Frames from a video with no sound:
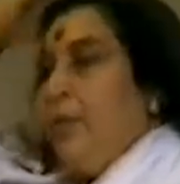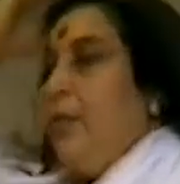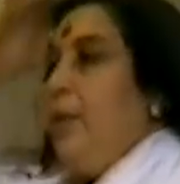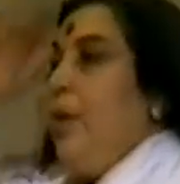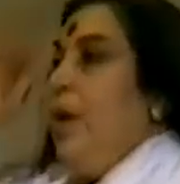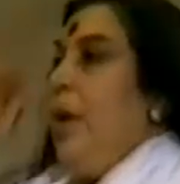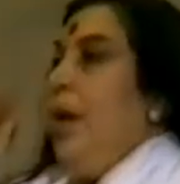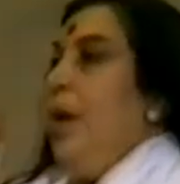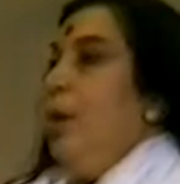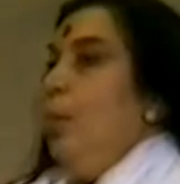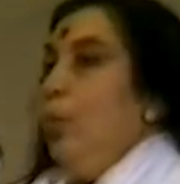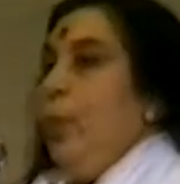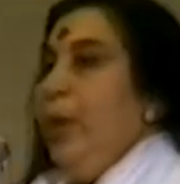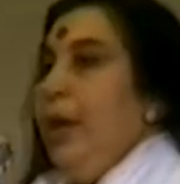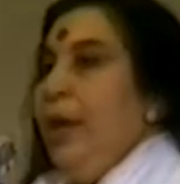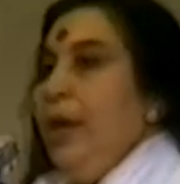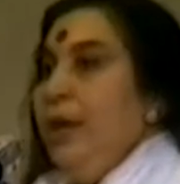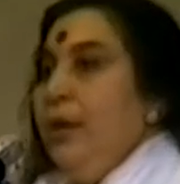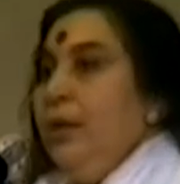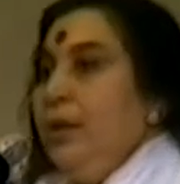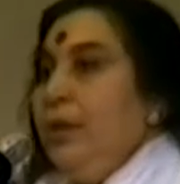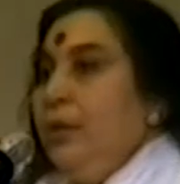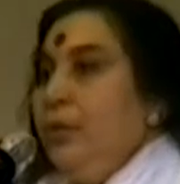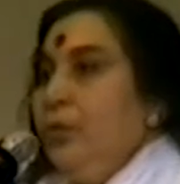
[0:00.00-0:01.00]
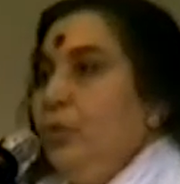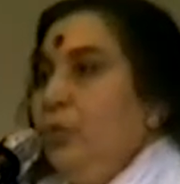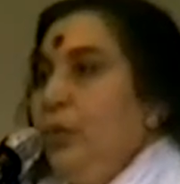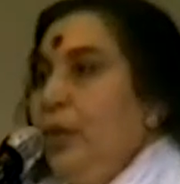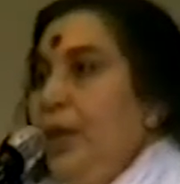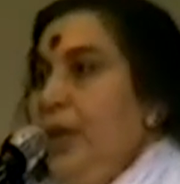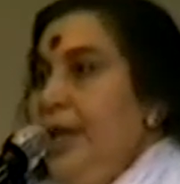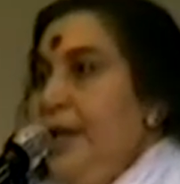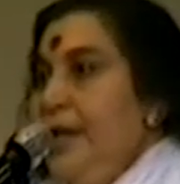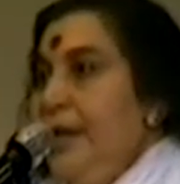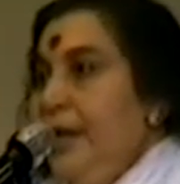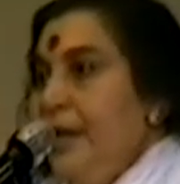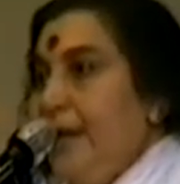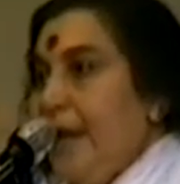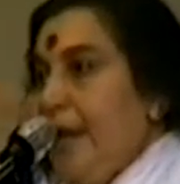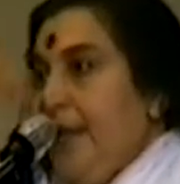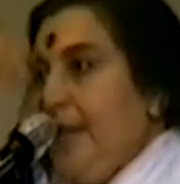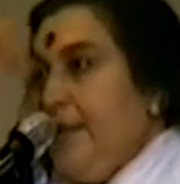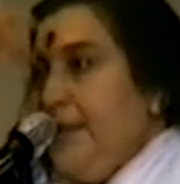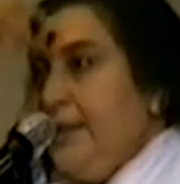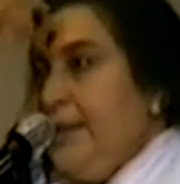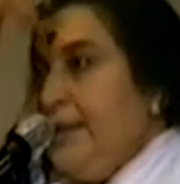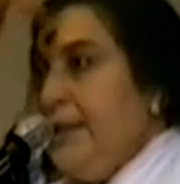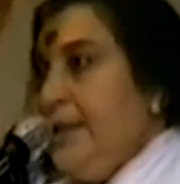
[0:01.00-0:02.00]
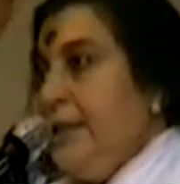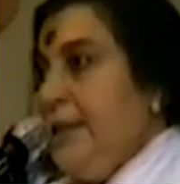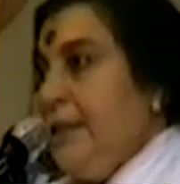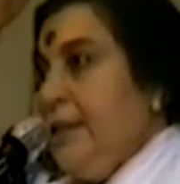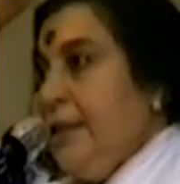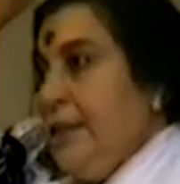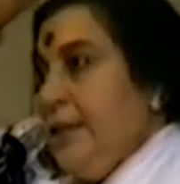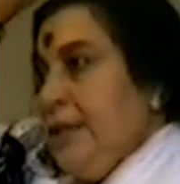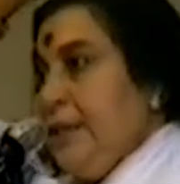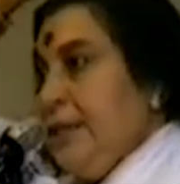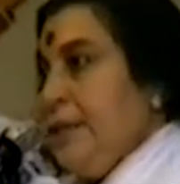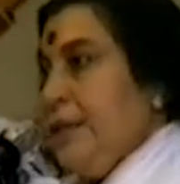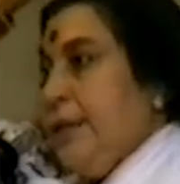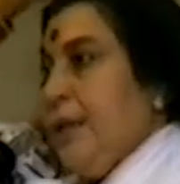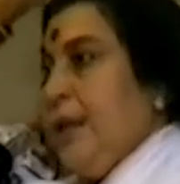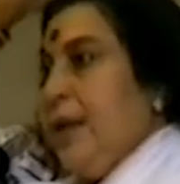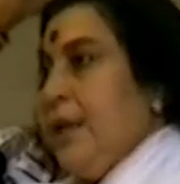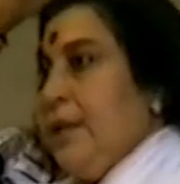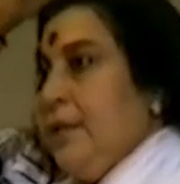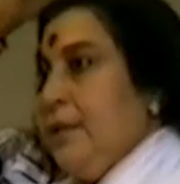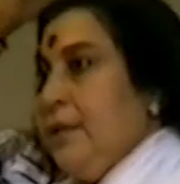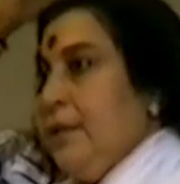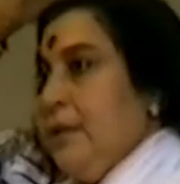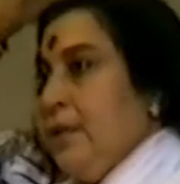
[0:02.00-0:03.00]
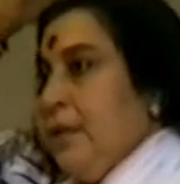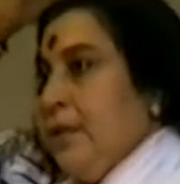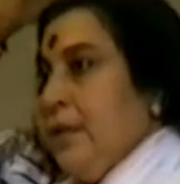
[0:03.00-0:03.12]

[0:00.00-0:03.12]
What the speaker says: And when the Kundalini rises and touches that,